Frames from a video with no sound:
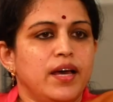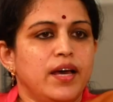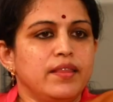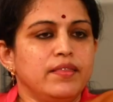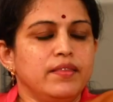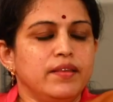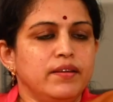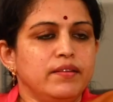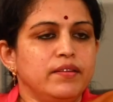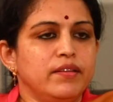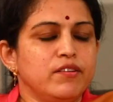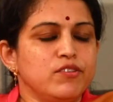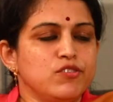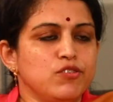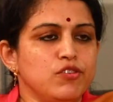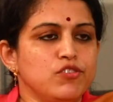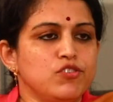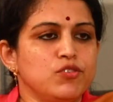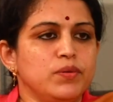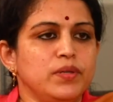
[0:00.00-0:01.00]
And then there is
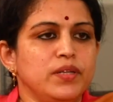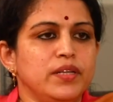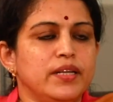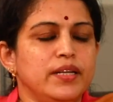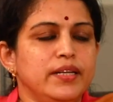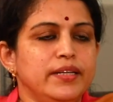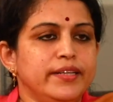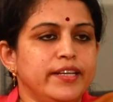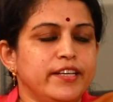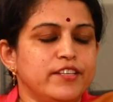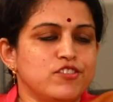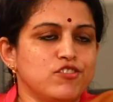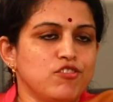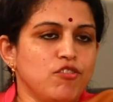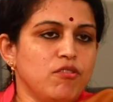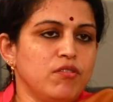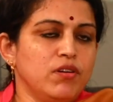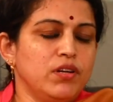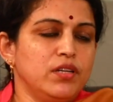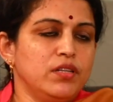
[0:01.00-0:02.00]
also a little test
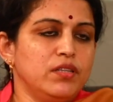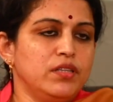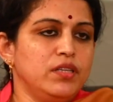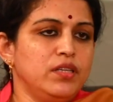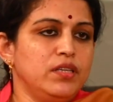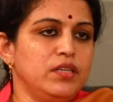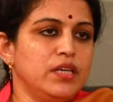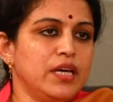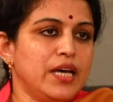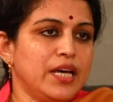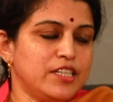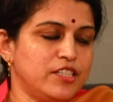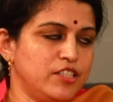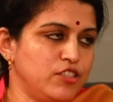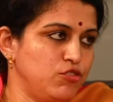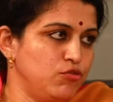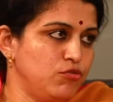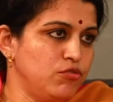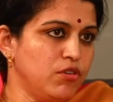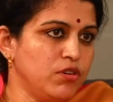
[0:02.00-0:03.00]
on the
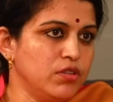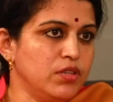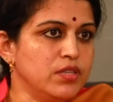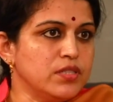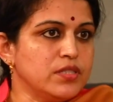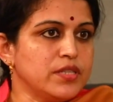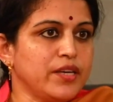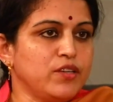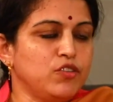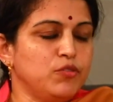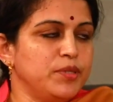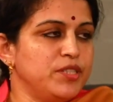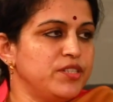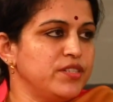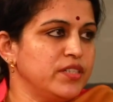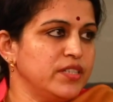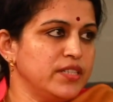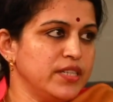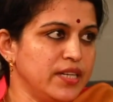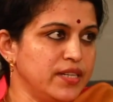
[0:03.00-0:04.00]
attitude or the
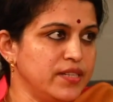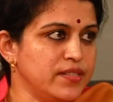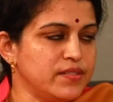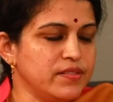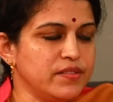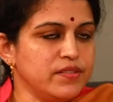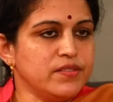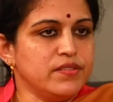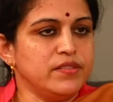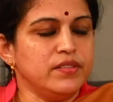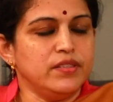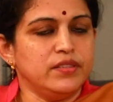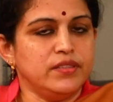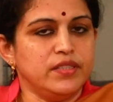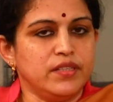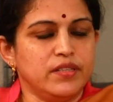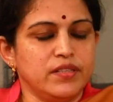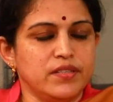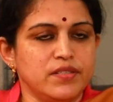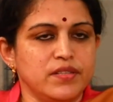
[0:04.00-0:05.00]
psychometric analysis
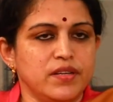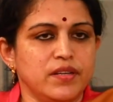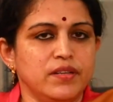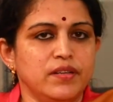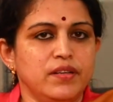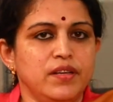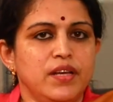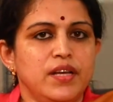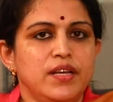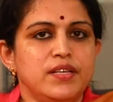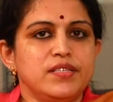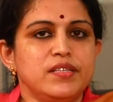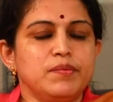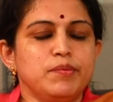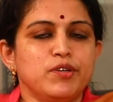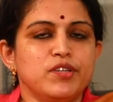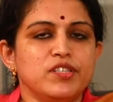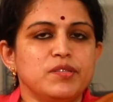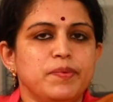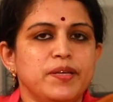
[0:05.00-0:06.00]
that is done. See,
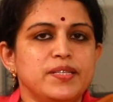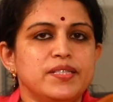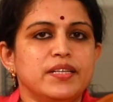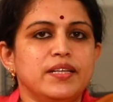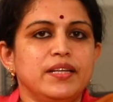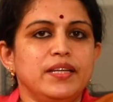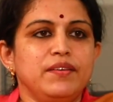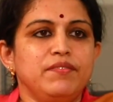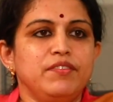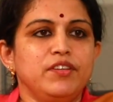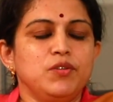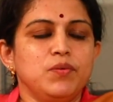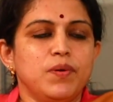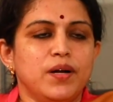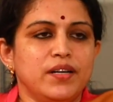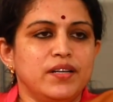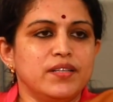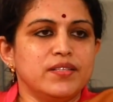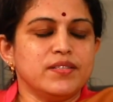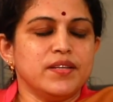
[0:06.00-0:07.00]
because basically we do
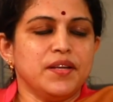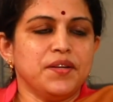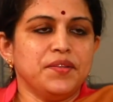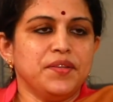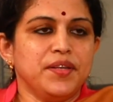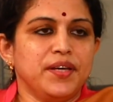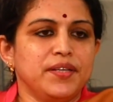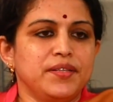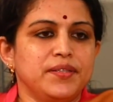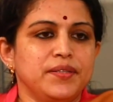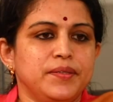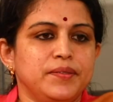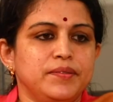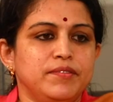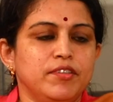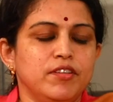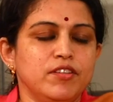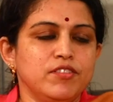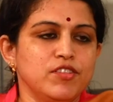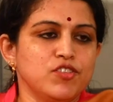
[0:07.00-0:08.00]
understand that
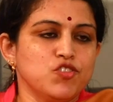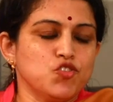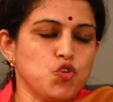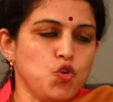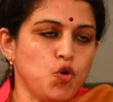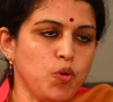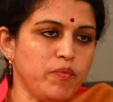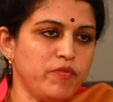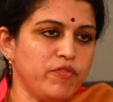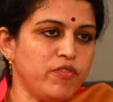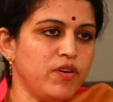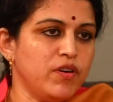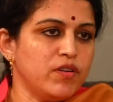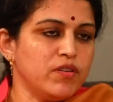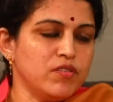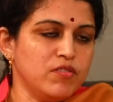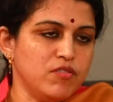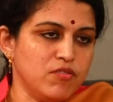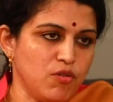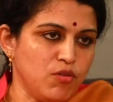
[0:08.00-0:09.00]
there is a scope for
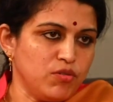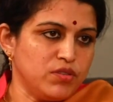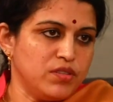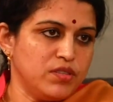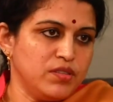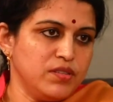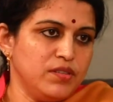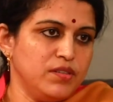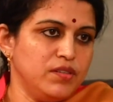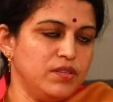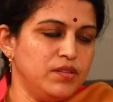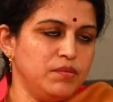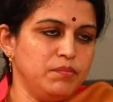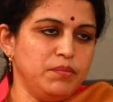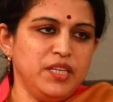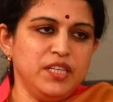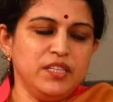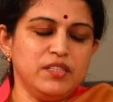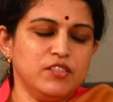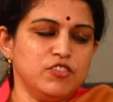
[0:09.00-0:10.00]
growth,
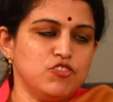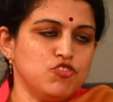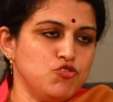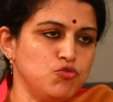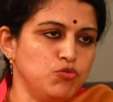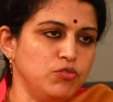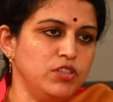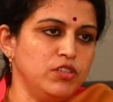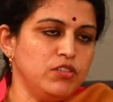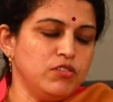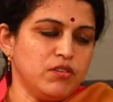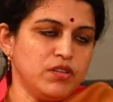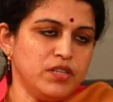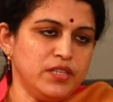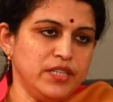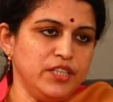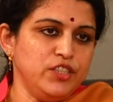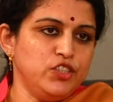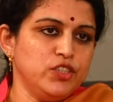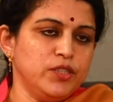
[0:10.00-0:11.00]
be it a student or a
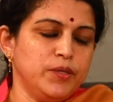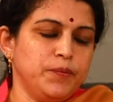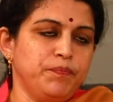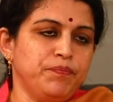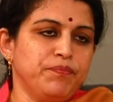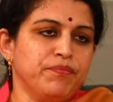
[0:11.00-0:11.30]
teacher.